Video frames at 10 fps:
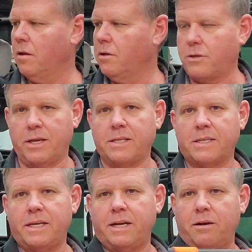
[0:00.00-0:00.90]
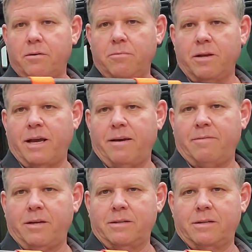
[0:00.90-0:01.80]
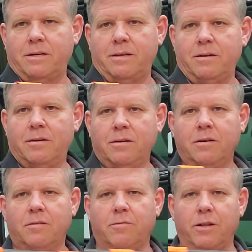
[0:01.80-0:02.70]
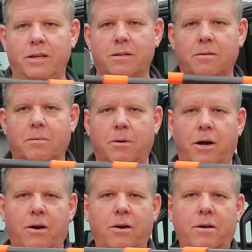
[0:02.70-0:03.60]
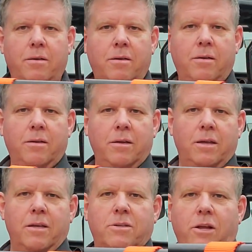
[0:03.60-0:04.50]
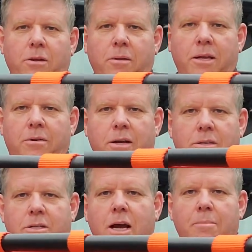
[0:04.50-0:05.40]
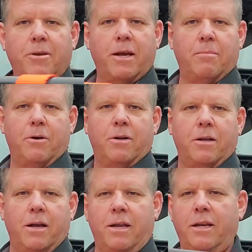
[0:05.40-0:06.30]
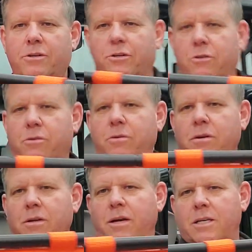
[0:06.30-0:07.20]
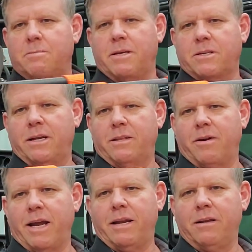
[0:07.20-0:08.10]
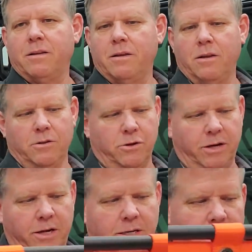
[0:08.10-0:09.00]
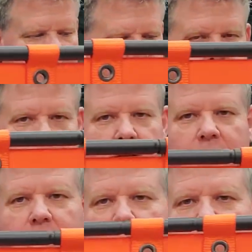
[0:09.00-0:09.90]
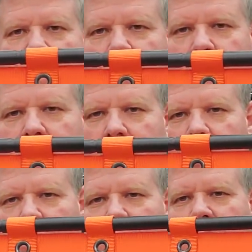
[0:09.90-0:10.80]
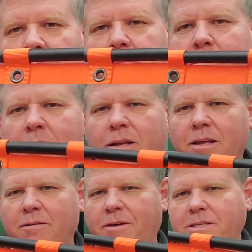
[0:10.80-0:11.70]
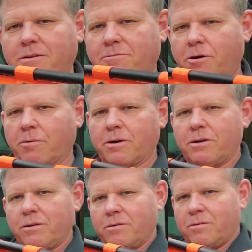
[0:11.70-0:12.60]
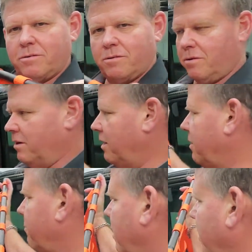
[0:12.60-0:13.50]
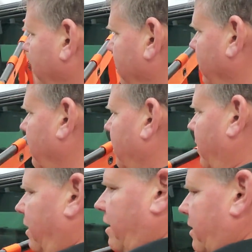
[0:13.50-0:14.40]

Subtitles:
So you can see here, we have that fully in the bar. It's all the way across the top. You got about an inch or 2 of space on either end. So you're going to take this, put this in. You're going to take the Dirtydog name, face it forward in the truck. You're going to